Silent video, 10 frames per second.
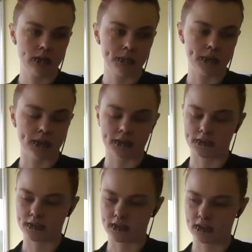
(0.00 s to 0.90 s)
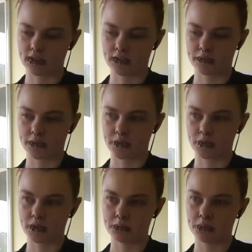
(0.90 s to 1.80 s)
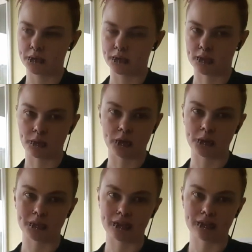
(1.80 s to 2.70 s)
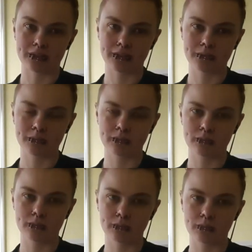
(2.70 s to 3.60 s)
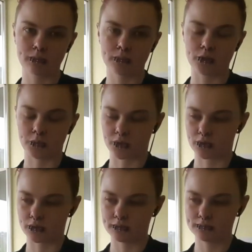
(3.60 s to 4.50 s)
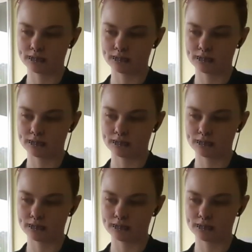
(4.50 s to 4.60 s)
because I have a very important appointment tomorrow